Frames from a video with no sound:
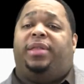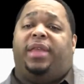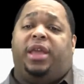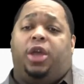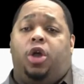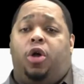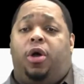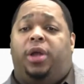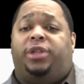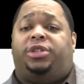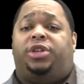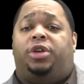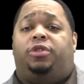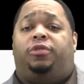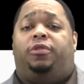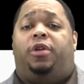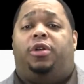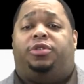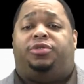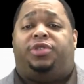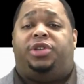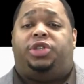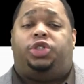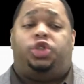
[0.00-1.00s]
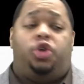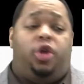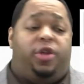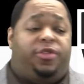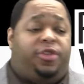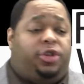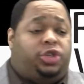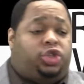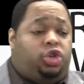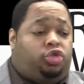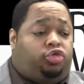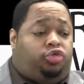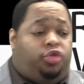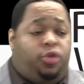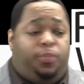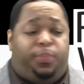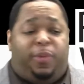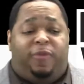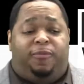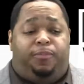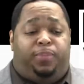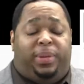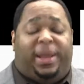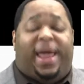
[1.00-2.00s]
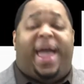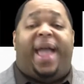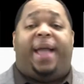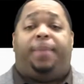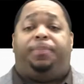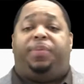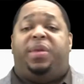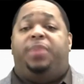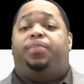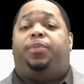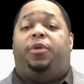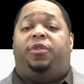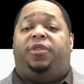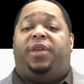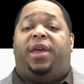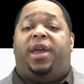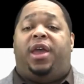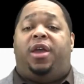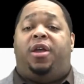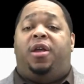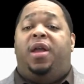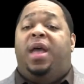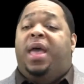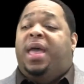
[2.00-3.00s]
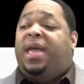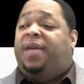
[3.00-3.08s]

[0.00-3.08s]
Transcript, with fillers: they go into a grocery store and there's a group of black people there,